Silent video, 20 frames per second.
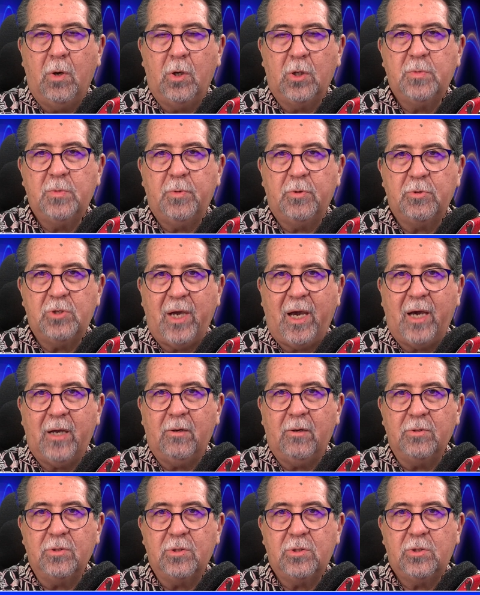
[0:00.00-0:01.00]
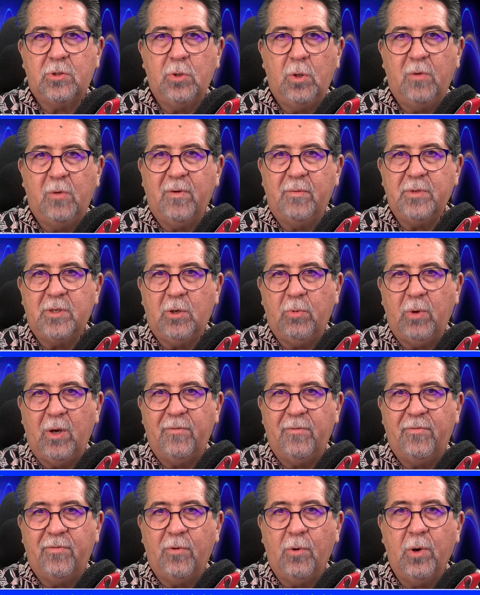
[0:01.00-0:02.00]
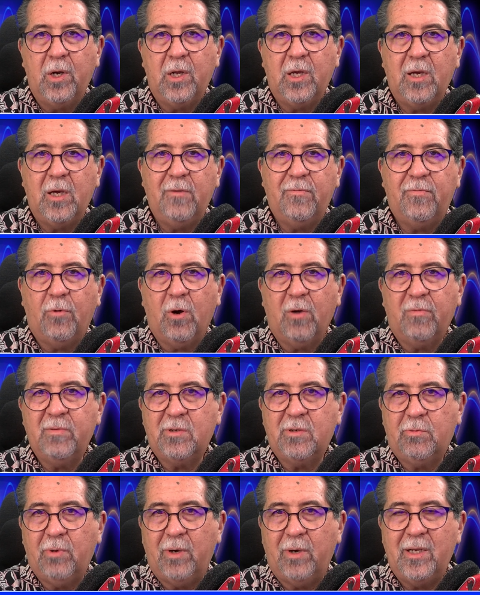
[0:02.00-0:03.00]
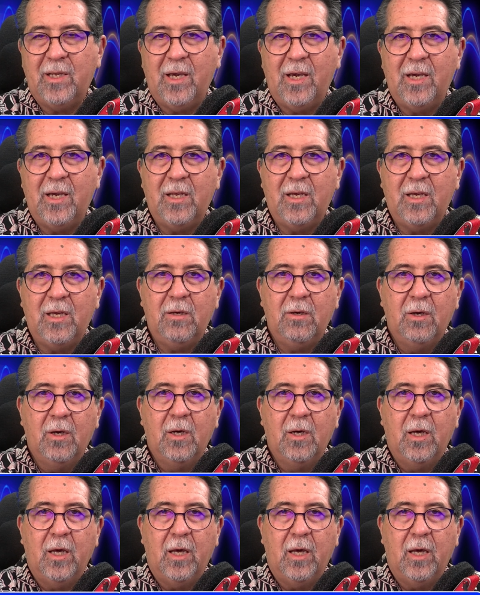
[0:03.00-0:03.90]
multiple channels, 2 of them to grade 40, 4 of them to grade 80,